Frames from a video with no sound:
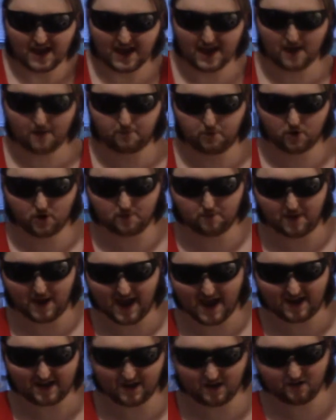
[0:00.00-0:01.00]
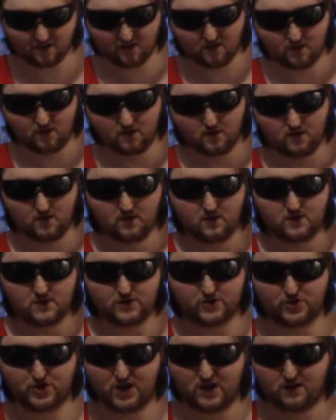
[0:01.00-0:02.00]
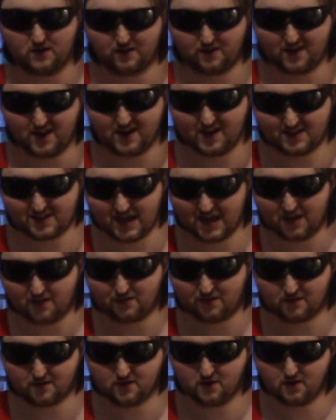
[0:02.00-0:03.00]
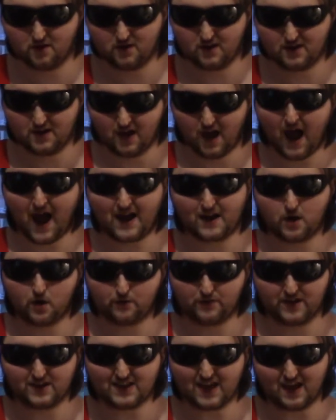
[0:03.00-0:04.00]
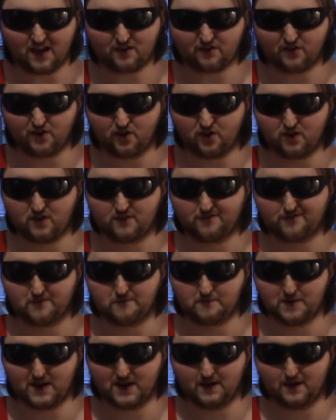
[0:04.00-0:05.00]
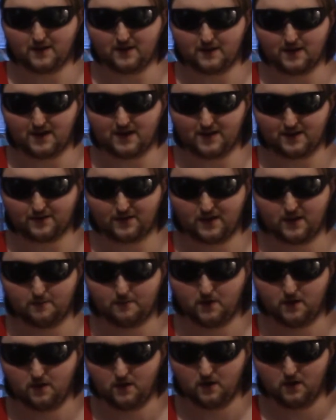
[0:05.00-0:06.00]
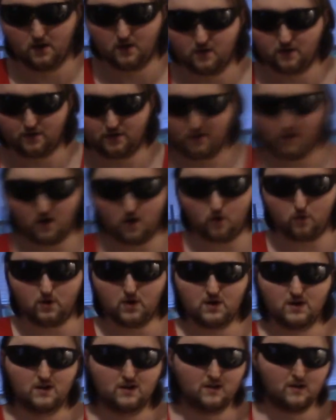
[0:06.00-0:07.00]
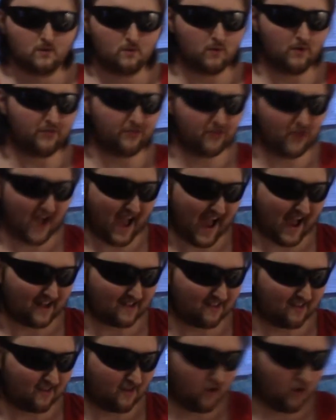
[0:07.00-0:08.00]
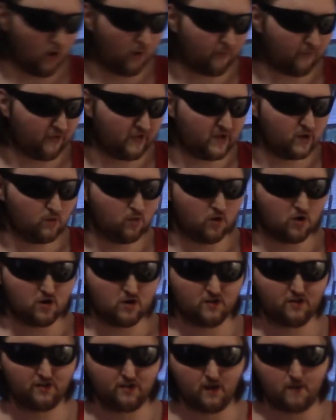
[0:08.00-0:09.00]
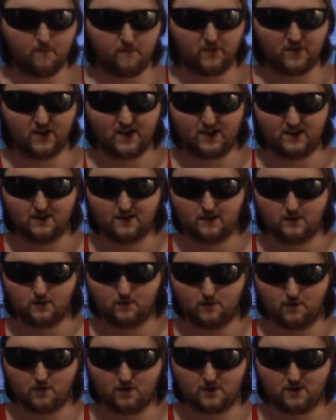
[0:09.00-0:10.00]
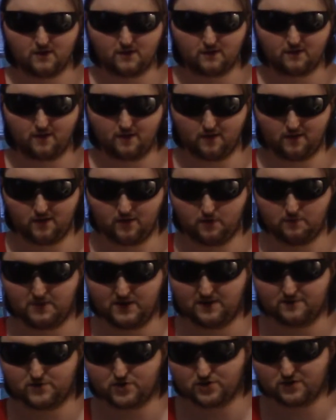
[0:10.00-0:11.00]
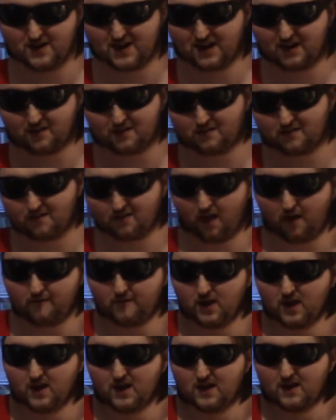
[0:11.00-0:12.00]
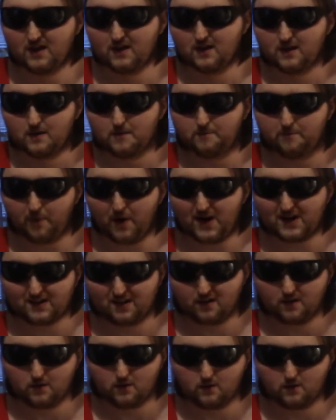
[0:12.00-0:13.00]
hamburger patties. Jared said it tasted good. I know they taste good for me eating them. So, with that, hopefully you learned something. You learned a little bit of tricks and stuff. But,